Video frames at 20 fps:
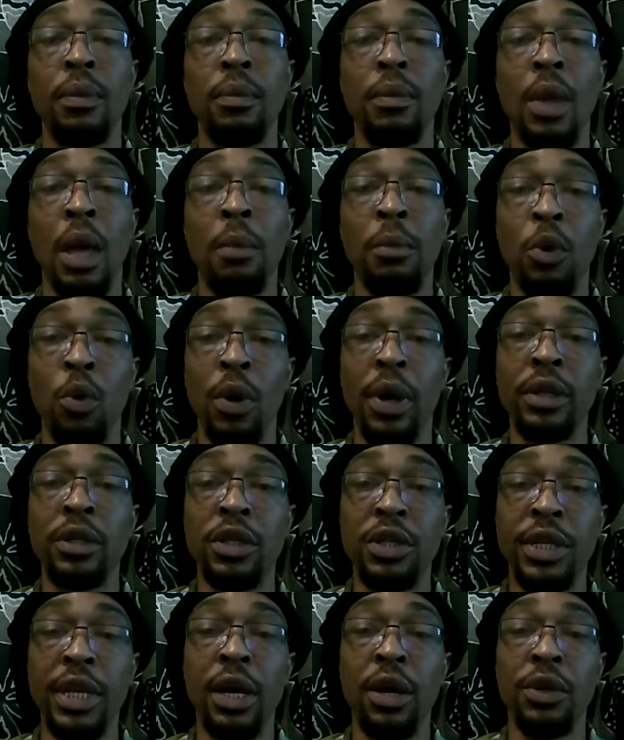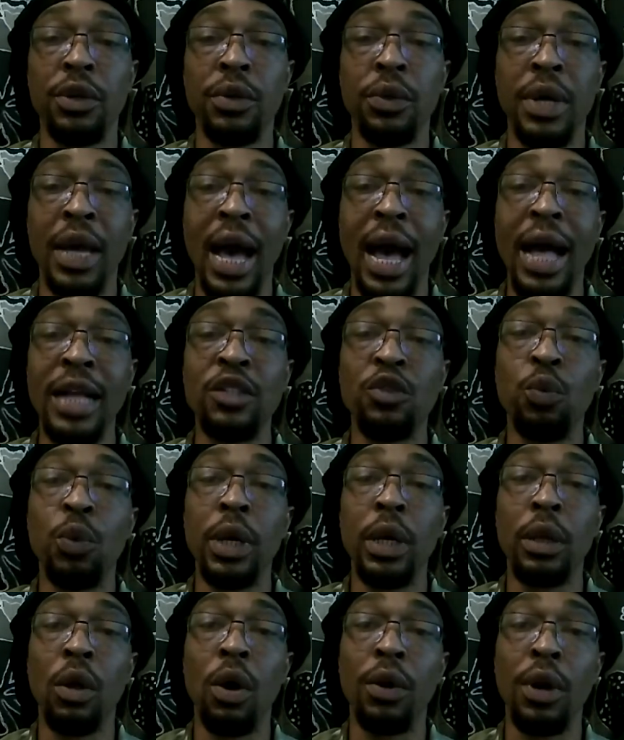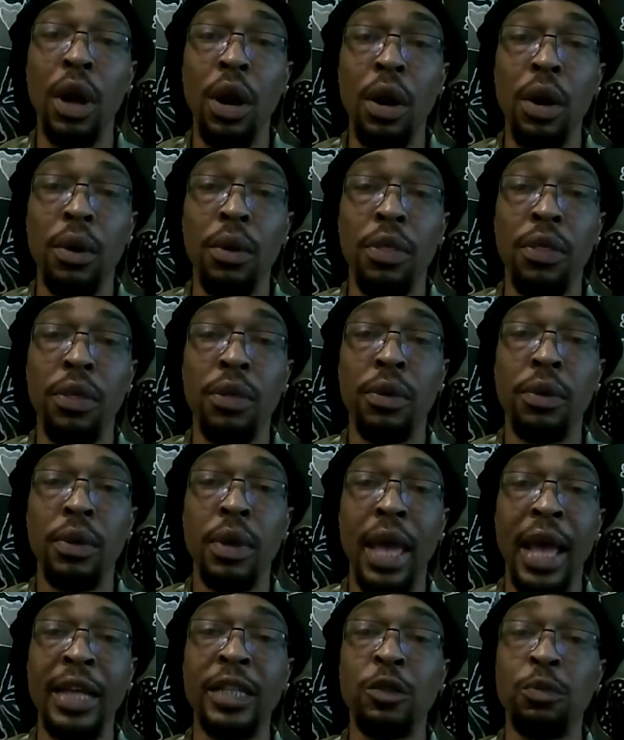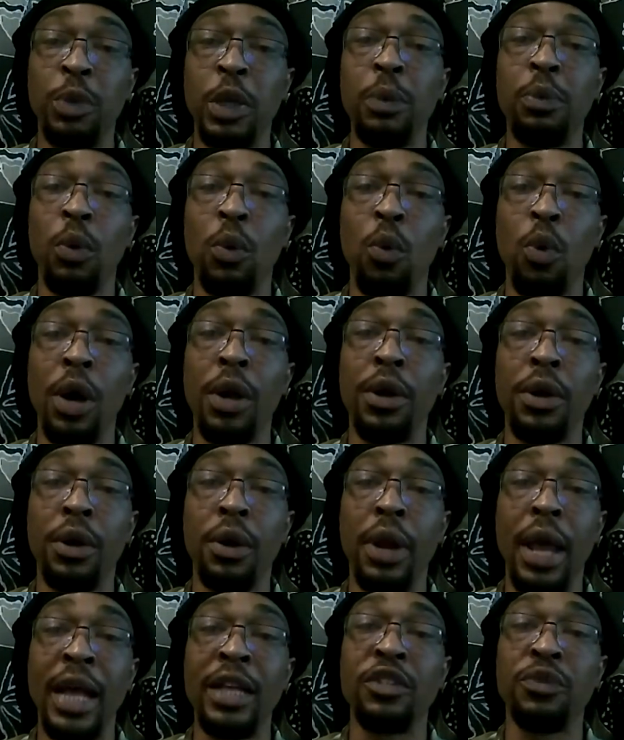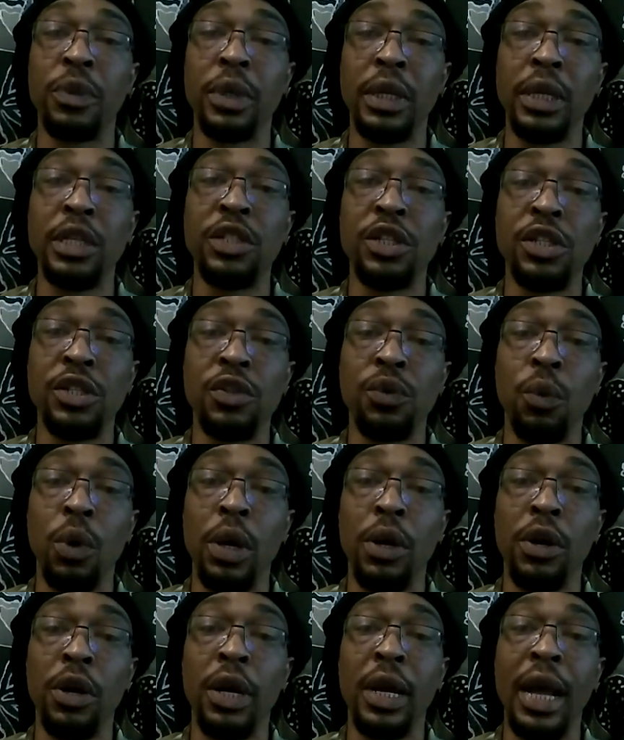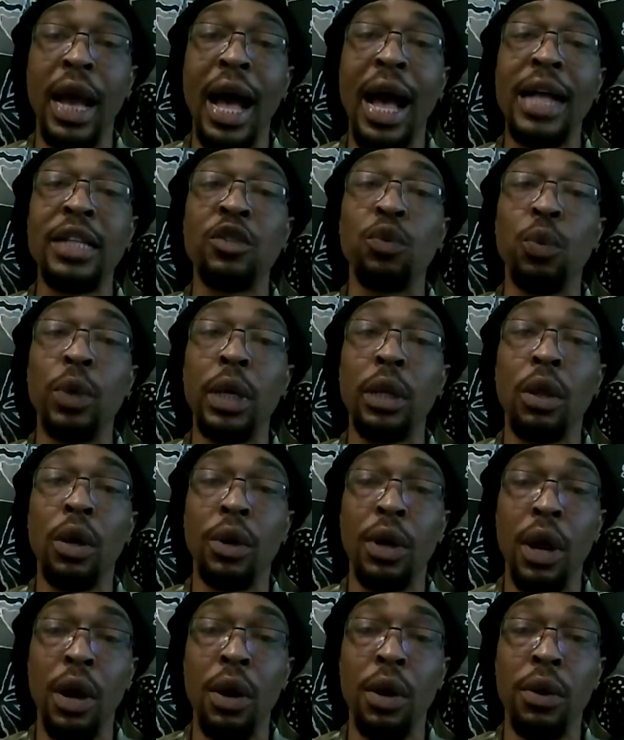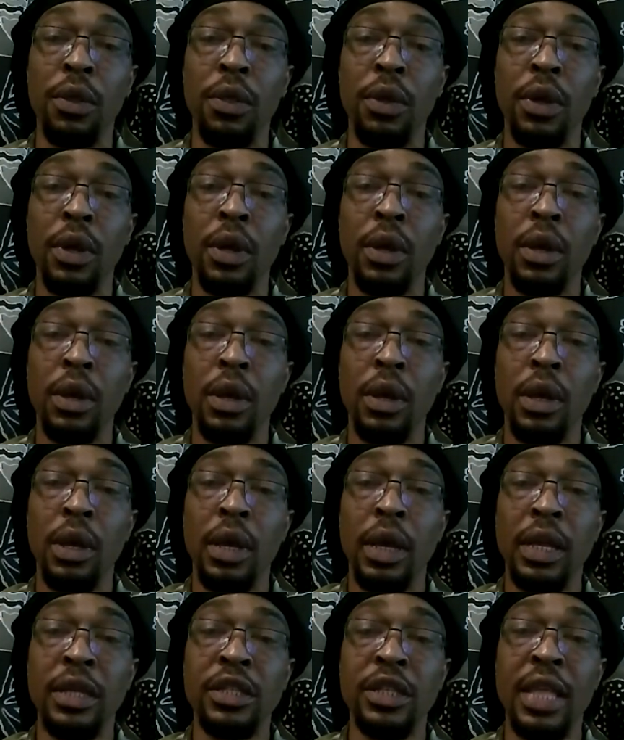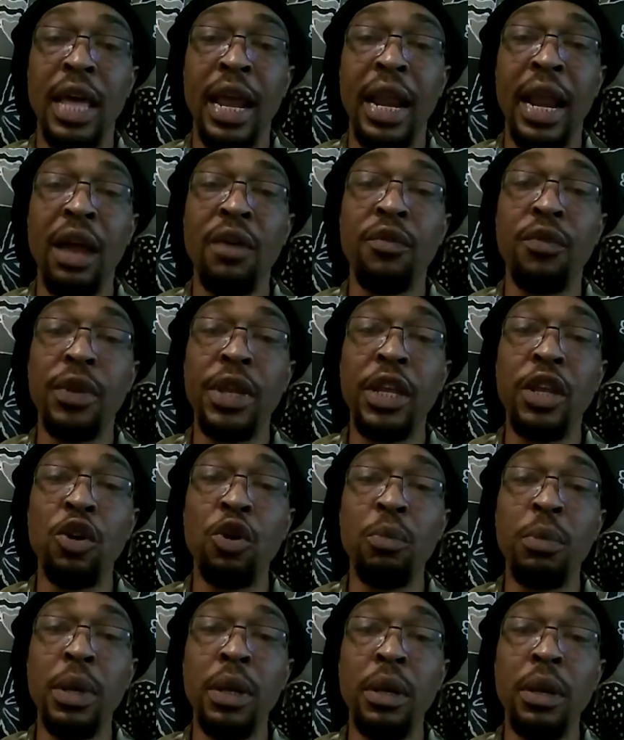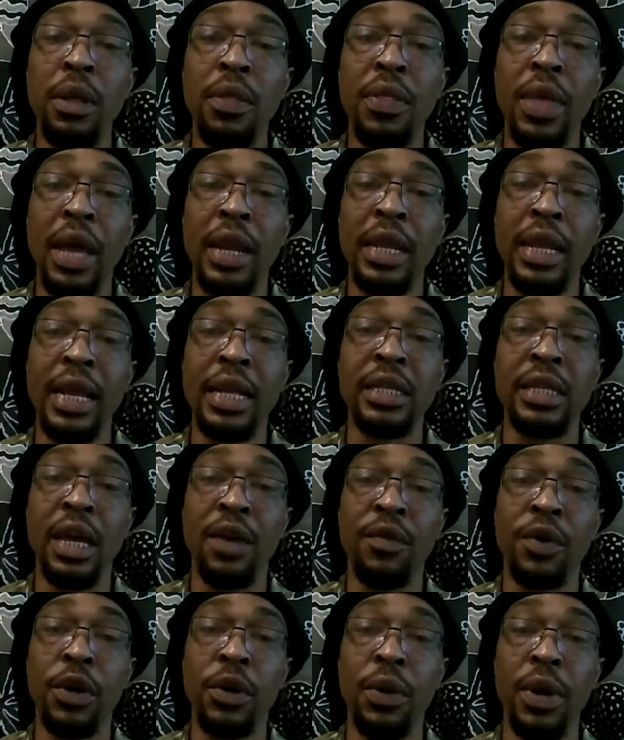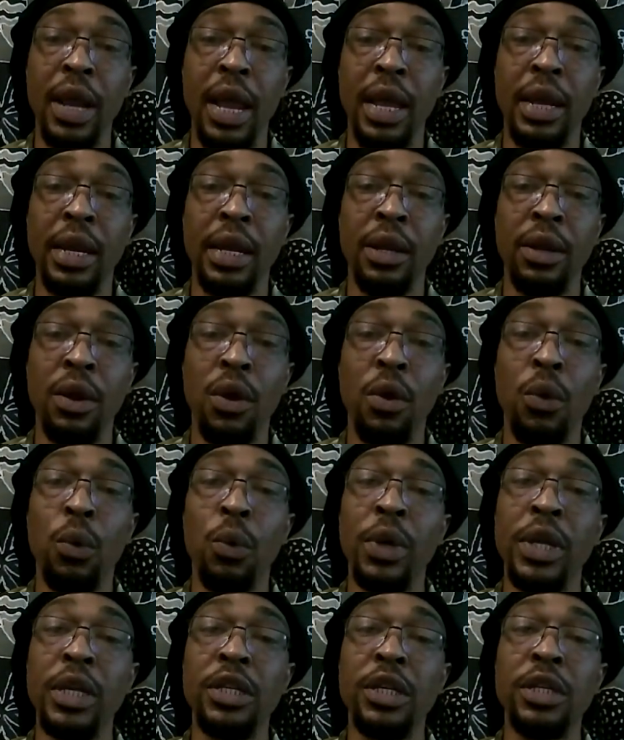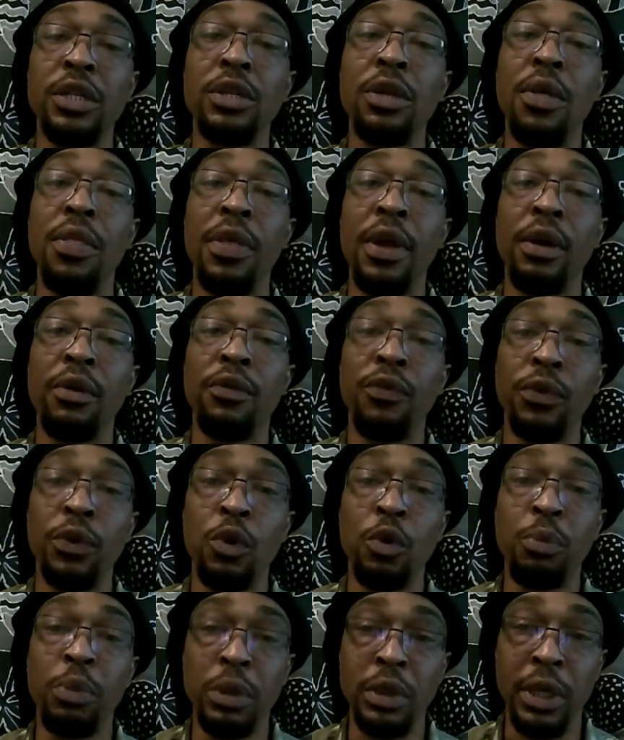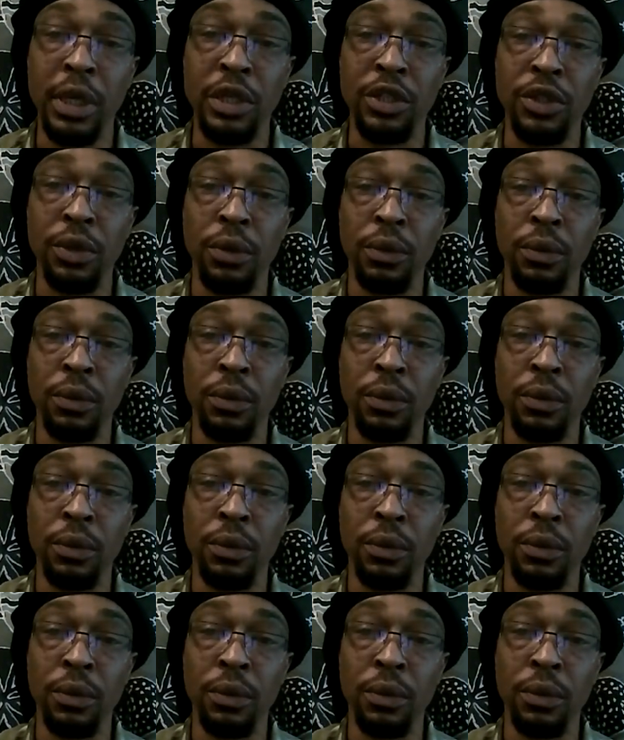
I'm going to tell you God's will on earth, as people wonder, as religions wonder, God's will on earth is that every human that he has ever created reaches their full potential.